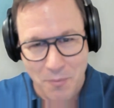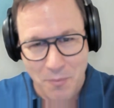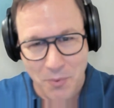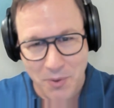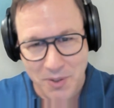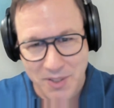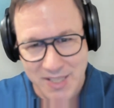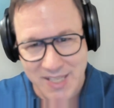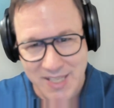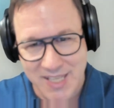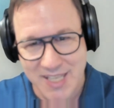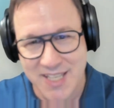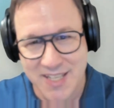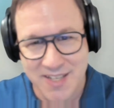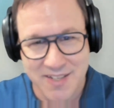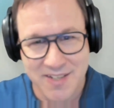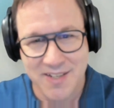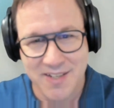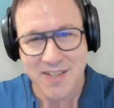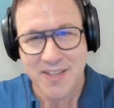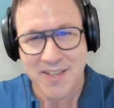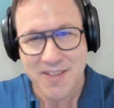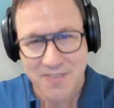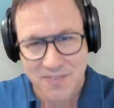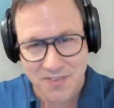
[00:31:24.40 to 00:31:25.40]
that we're in
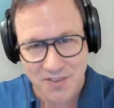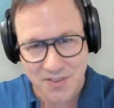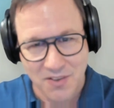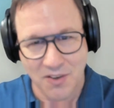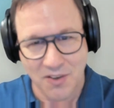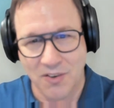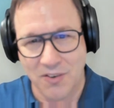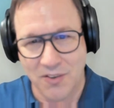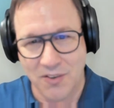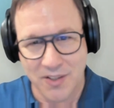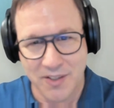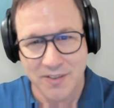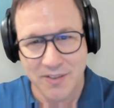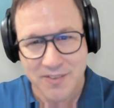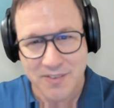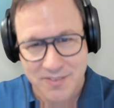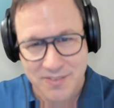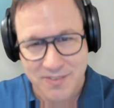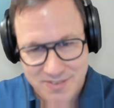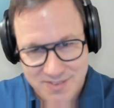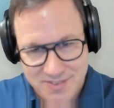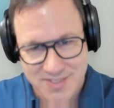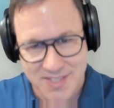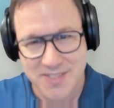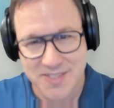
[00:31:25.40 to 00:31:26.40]
the current
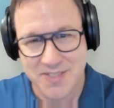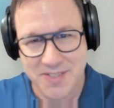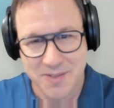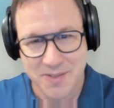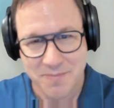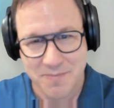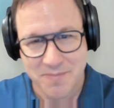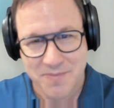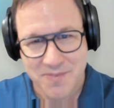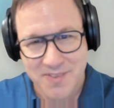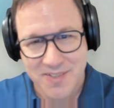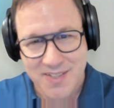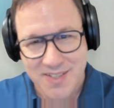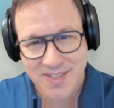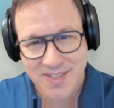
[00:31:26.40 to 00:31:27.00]
system,